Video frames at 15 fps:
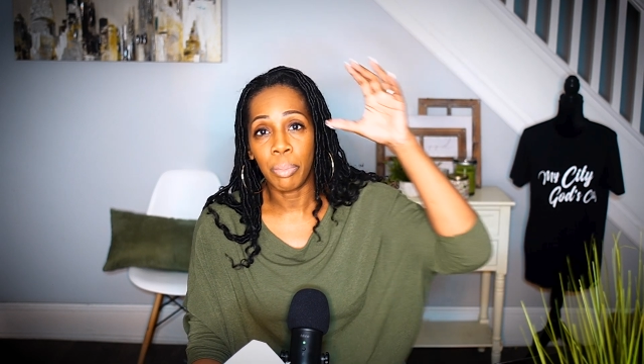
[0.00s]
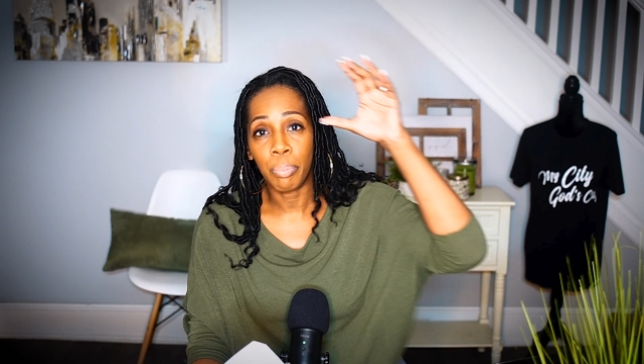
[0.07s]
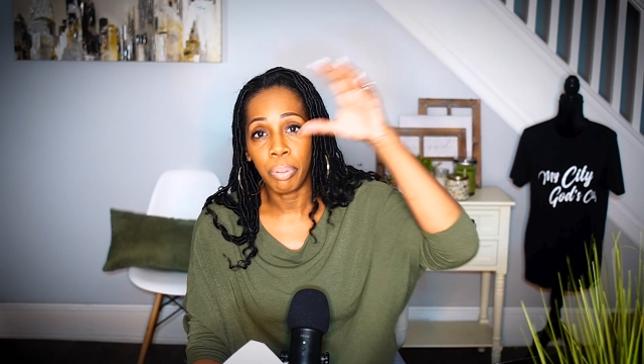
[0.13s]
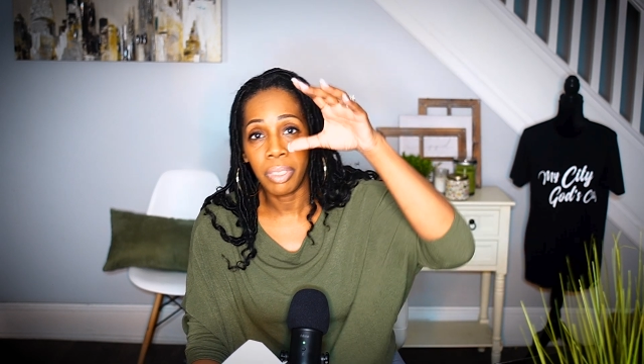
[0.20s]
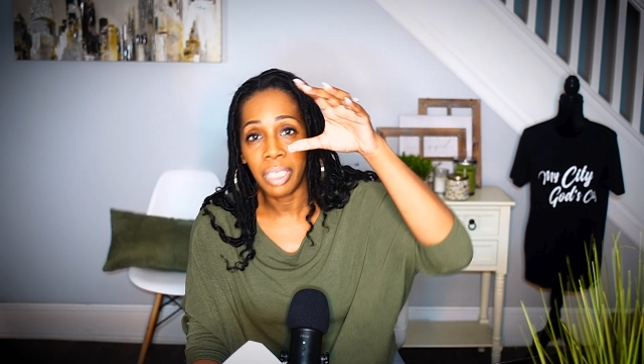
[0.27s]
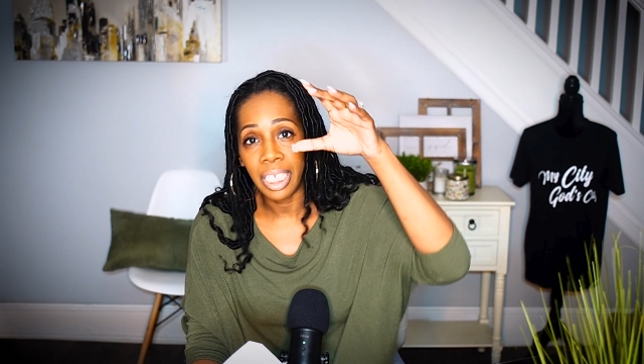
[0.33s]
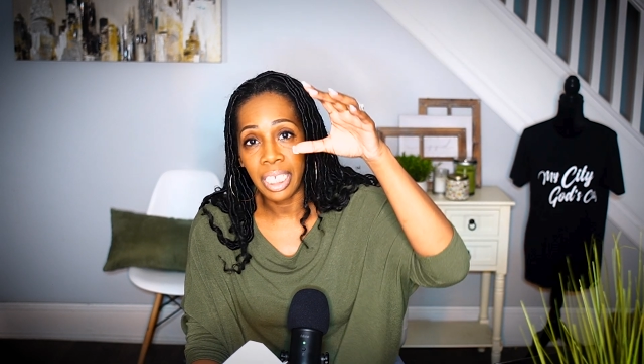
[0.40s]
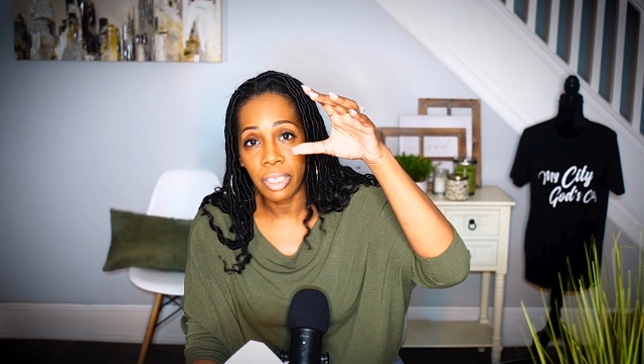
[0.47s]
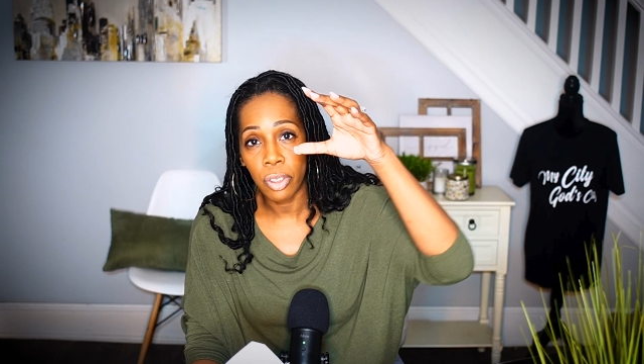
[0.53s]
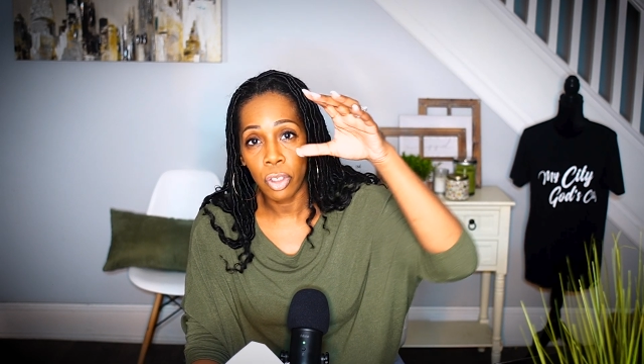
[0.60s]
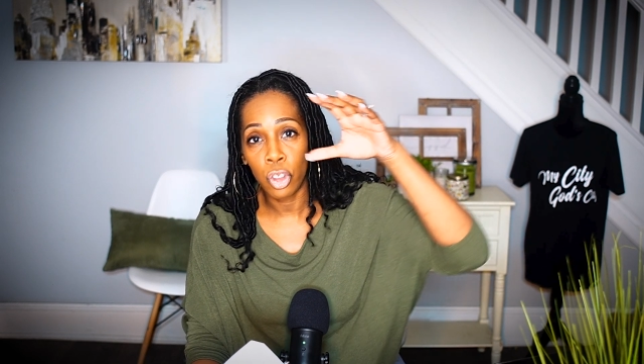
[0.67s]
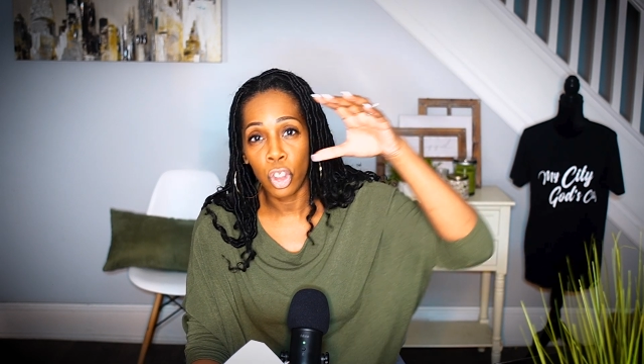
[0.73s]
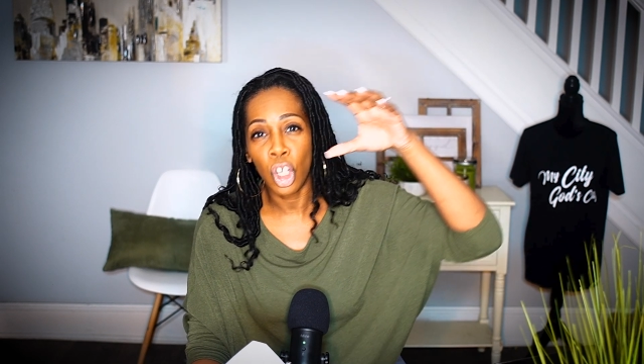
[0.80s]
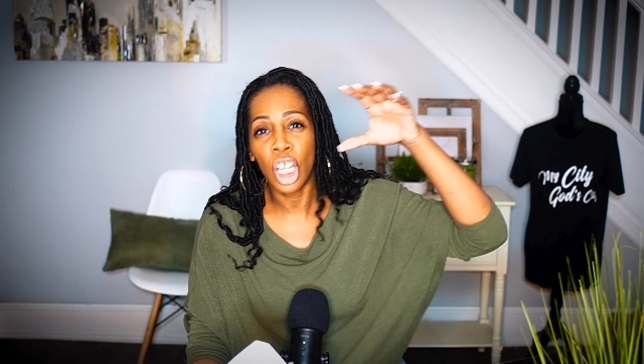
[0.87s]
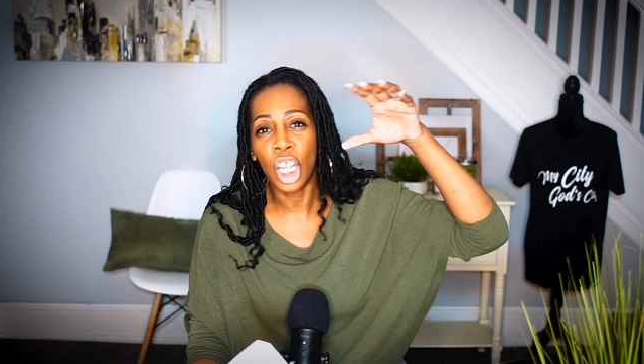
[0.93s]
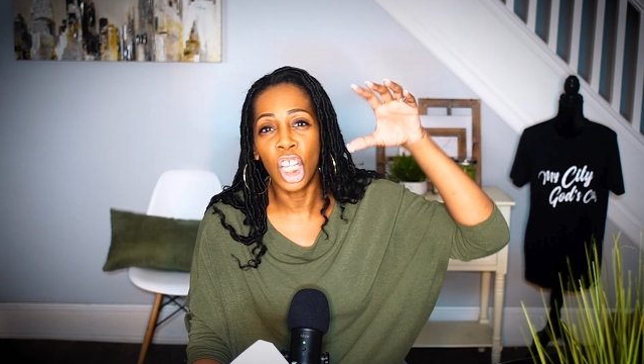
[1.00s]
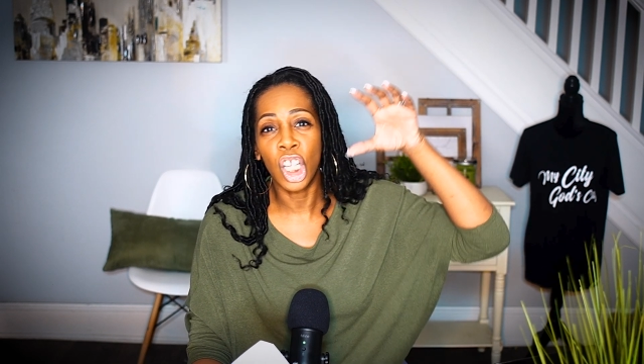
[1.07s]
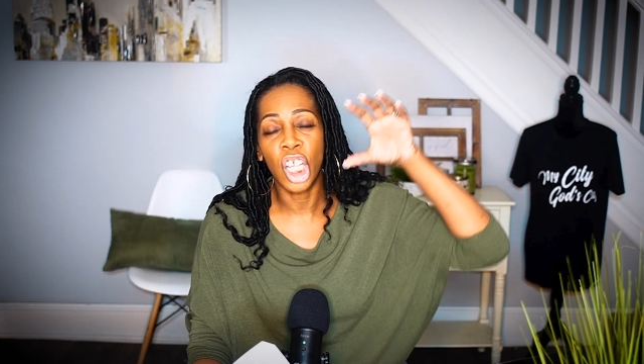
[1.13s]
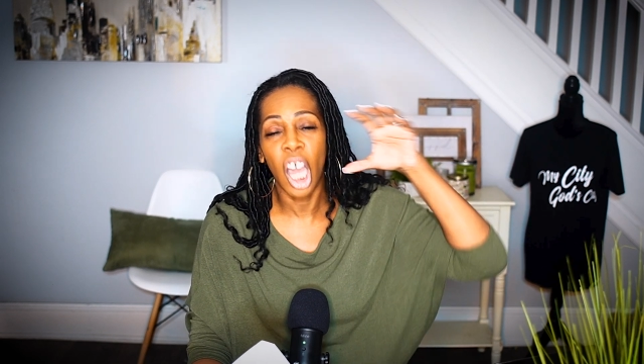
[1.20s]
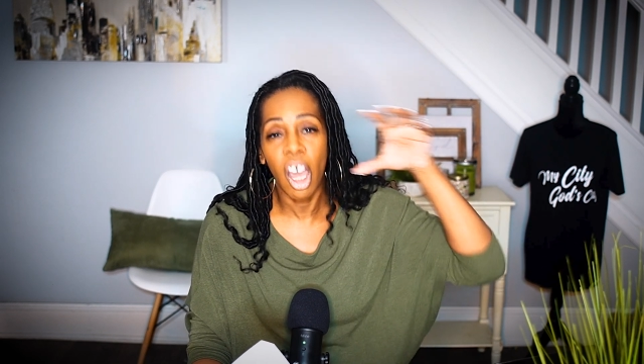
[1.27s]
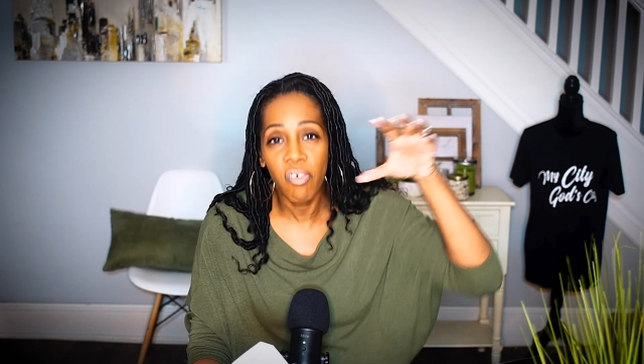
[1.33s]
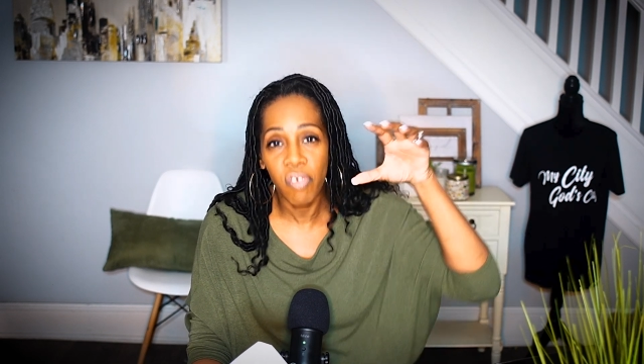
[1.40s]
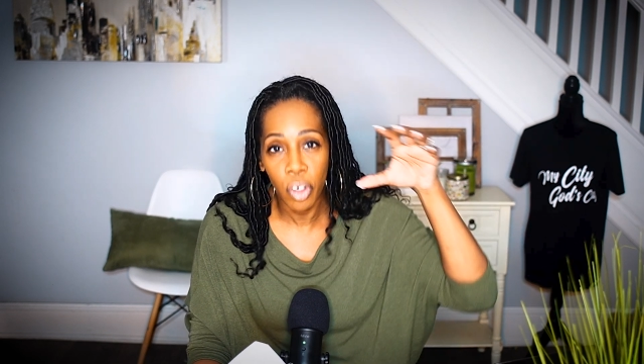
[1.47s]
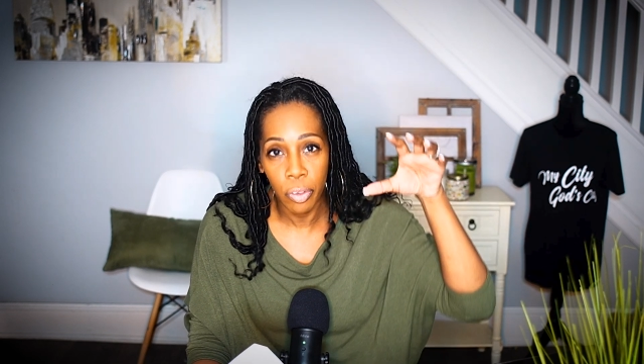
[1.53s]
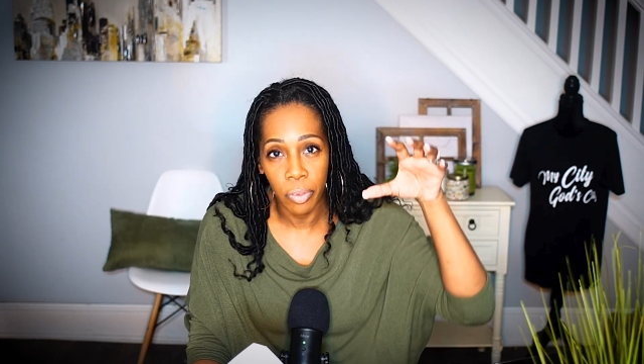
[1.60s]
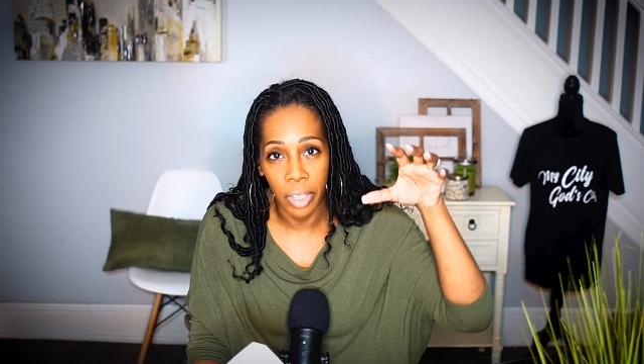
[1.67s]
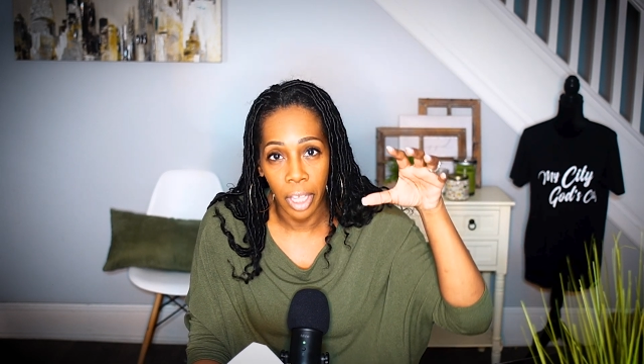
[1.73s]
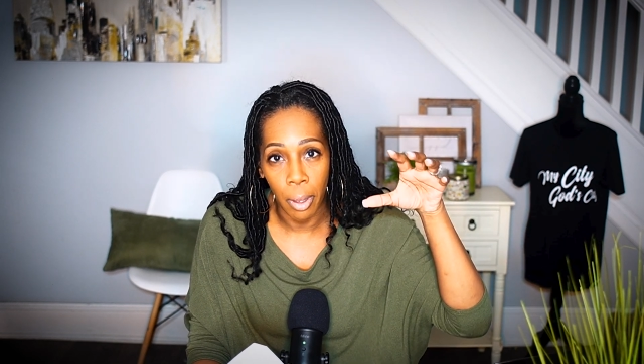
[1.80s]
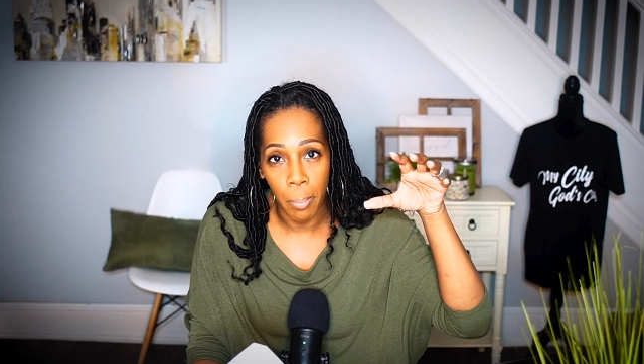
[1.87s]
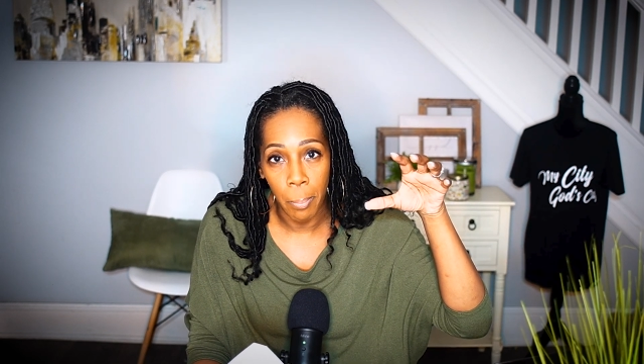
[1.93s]
place to govern
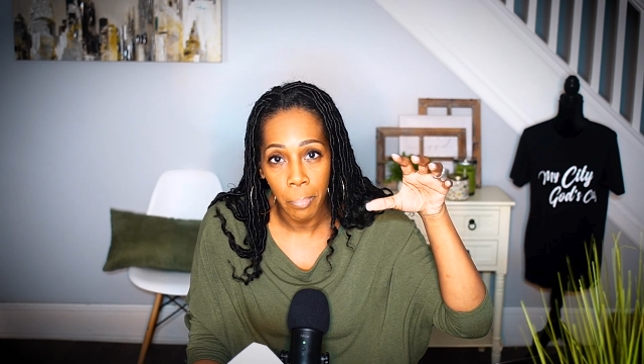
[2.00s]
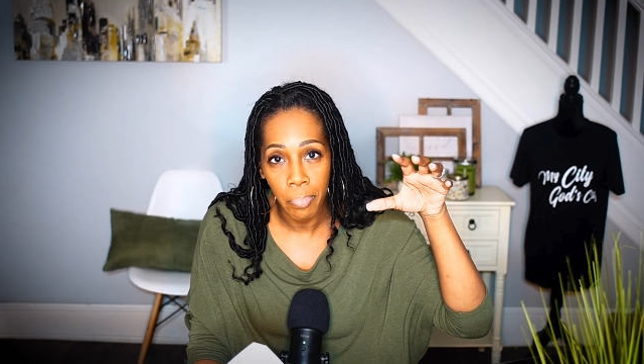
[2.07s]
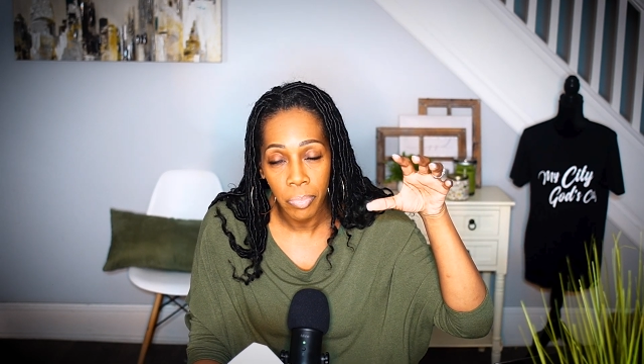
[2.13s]
them,